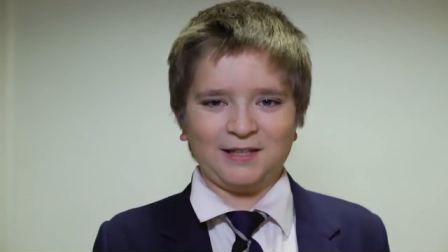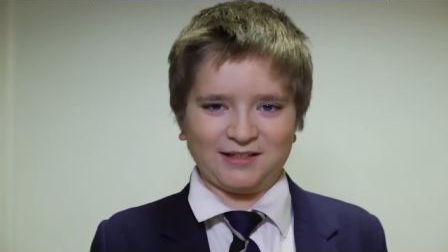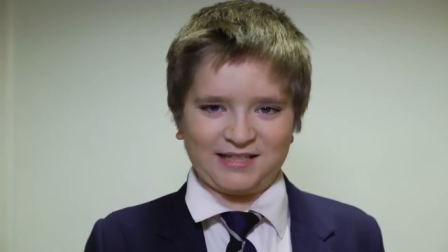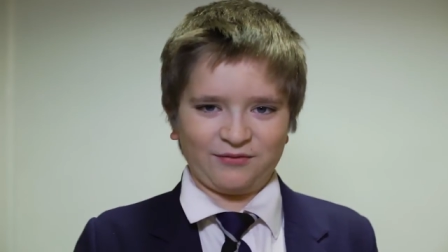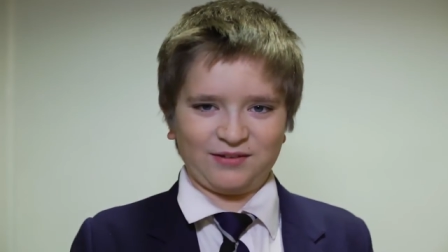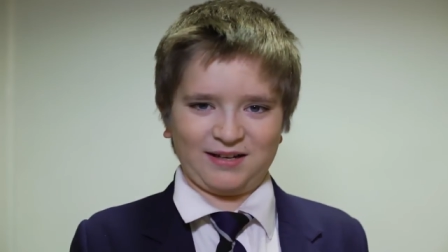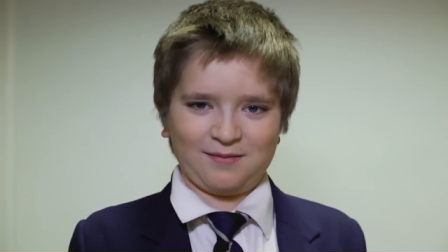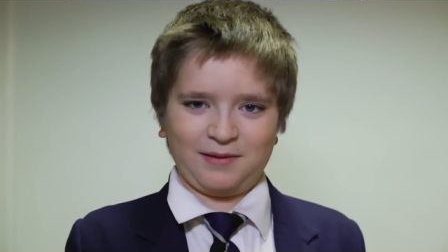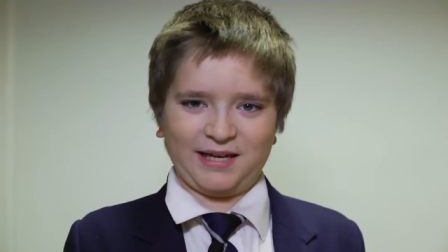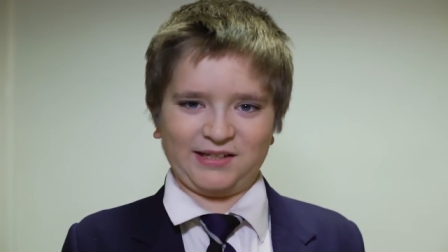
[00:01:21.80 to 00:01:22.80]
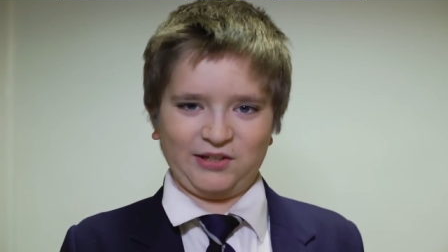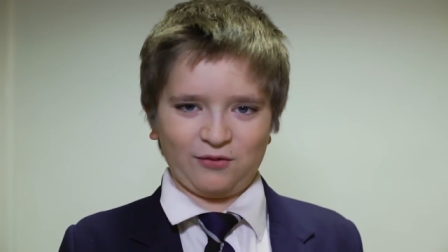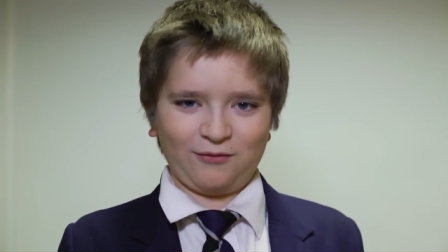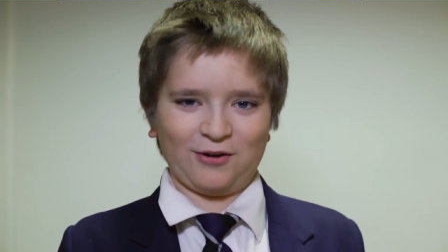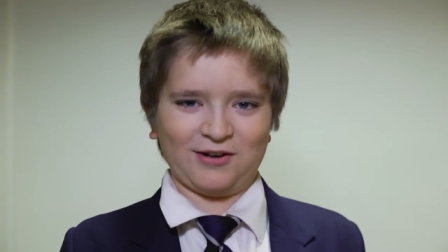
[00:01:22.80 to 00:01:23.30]
You'll definitely make
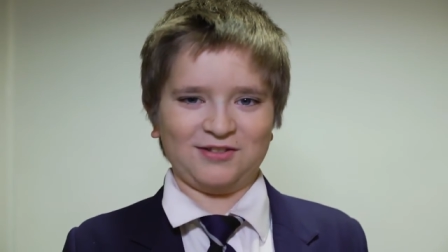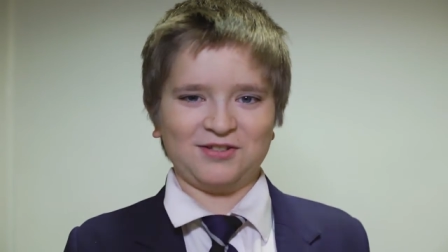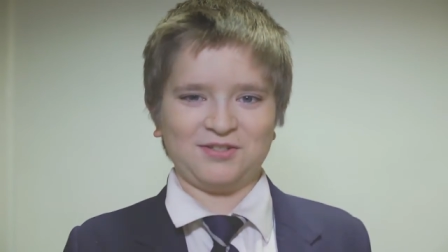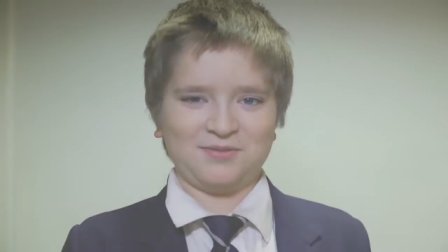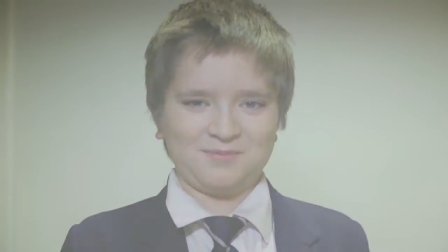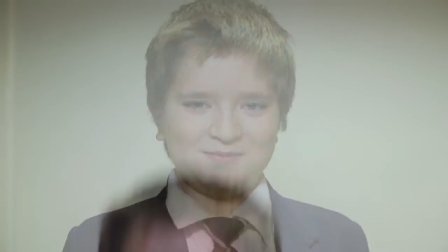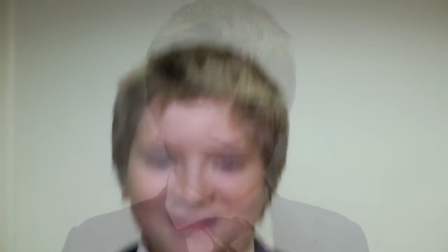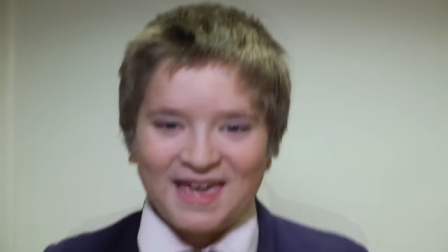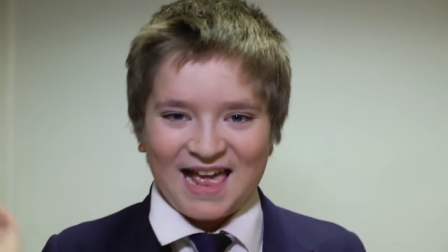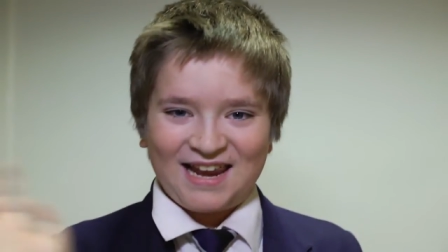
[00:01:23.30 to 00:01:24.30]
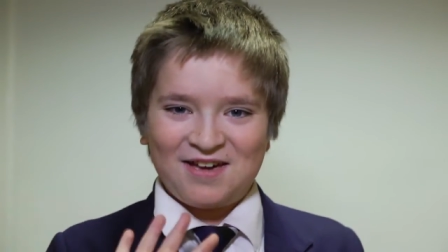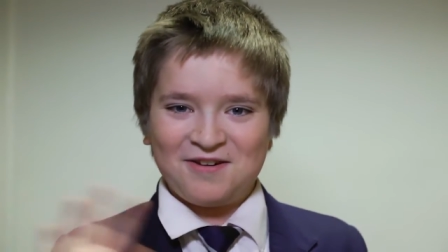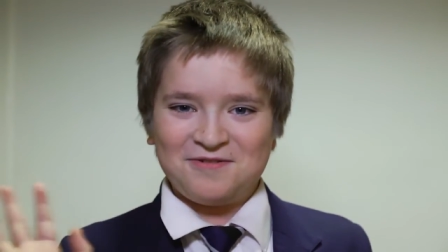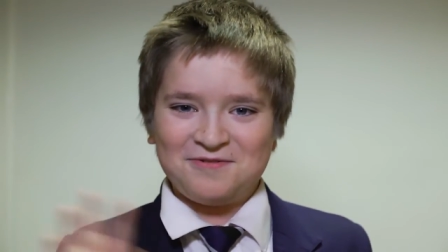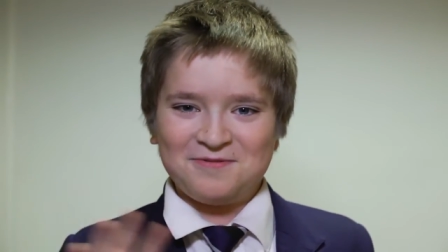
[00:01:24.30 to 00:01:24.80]
new friends.
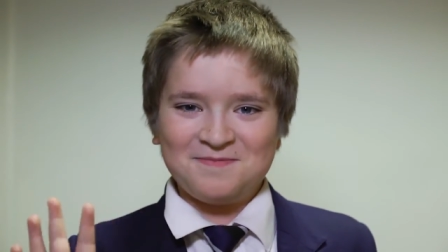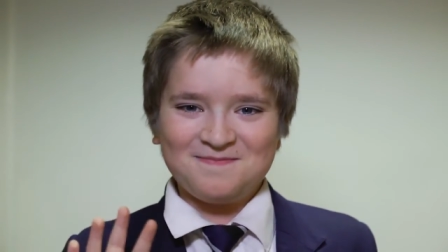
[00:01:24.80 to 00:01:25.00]
Hello.